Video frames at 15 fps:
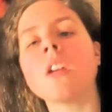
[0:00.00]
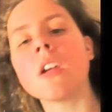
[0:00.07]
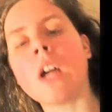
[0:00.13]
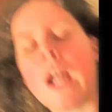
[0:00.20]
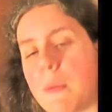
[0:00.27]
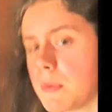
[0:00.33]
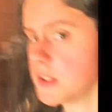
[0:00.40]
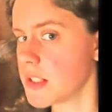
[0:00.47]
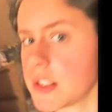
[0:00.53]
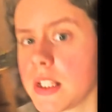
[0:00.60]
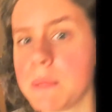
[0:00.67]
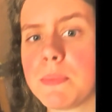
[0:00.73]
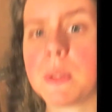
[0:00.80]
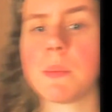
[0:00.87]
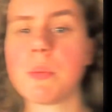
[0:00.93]
I've been
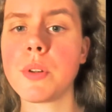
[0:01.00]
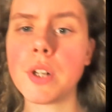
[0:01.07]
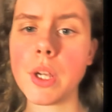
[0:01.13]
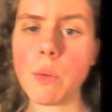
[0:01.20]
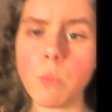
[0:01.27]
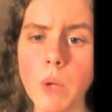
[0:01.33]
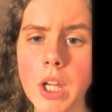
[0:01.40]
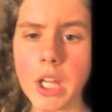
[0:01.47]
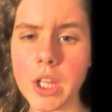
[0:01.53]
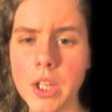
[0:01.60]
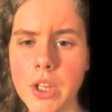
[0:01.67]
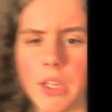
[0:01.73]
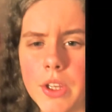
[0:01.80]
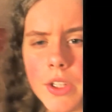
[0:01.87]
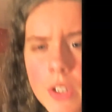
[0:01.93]
sleeping pretty
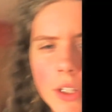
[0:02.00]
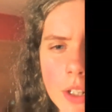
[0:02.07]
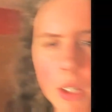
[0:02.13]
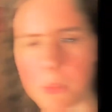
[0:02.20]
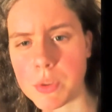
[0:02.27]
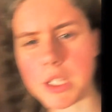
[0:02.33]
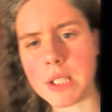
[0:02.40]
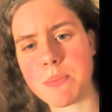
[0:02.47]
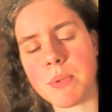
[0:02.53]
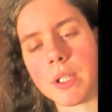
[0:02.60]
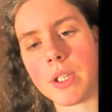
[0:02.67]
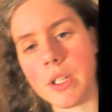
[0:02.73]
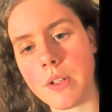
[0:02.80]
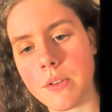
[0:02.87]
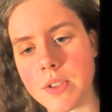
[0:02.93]
well with these
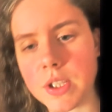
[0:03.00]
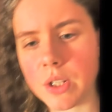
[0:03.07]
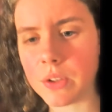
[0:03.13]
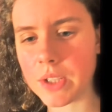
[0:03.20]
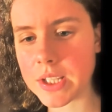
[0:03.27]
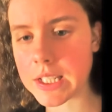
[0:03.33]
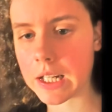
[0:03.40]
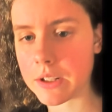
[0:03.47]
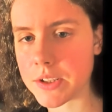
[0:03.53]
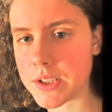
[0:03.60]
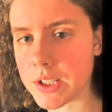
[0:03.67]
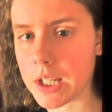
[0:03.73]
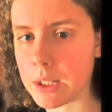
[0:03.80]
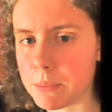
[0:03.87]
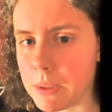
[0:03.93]
pillows. The only
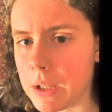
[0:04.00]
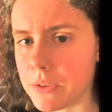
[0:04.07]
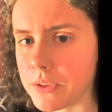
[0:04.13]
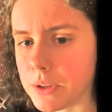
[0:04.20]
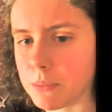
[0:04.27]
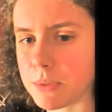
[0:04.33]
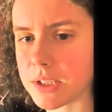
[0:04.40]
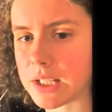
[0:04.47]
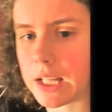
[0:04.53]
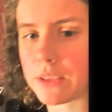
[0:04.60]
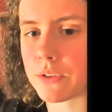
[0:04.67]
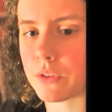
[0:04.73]
downside about them is that they're